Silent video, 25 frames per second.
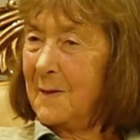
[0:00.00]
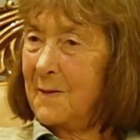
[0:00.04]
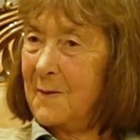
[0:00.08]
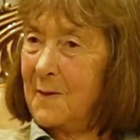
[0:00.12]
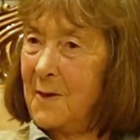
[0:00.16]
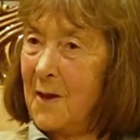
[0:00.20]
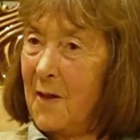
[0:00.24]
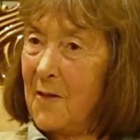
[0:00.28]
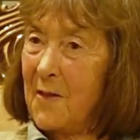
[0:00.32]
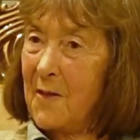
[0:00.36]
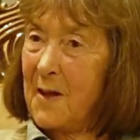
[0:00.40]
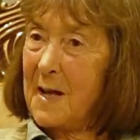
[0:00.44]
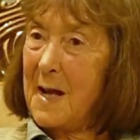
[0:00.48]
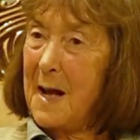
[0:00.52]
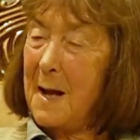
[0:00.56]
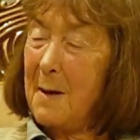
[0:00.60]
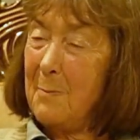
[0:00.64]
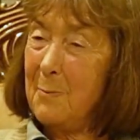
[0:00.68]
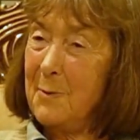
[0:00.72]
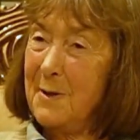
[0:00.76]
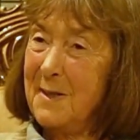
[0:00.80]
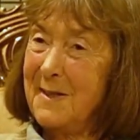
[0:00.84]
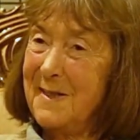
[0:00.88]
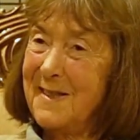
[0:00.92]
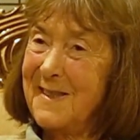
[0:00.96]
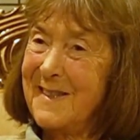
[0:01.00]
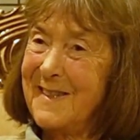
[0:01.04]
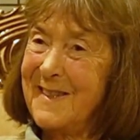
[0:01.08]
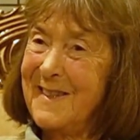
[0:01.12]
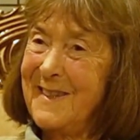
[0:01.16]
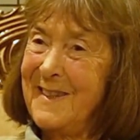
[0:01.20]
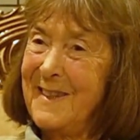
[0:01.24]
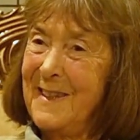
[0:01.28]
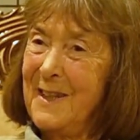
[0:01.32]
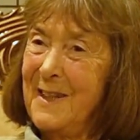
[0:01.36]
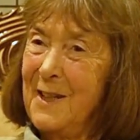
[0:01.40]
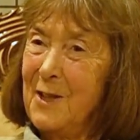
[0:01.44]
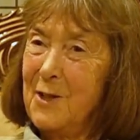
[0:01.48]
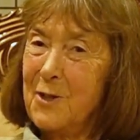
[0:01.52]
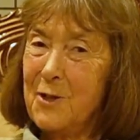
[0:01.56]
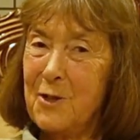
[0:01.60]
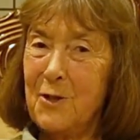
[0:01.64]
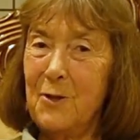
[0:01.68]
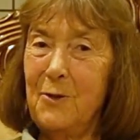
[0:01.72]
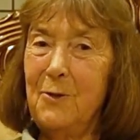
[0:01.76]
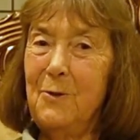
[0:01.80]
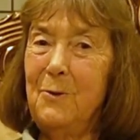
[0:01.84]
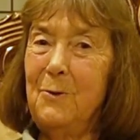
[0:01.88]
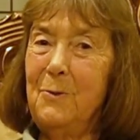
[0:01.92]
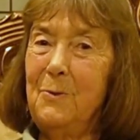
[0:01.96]
nothing happens.
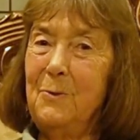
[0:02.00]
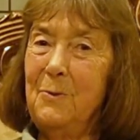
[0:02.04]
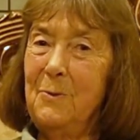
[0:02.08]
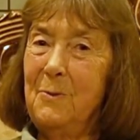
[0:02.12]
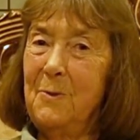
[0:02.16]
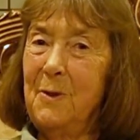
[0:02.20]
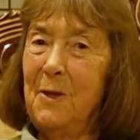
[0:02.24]
So,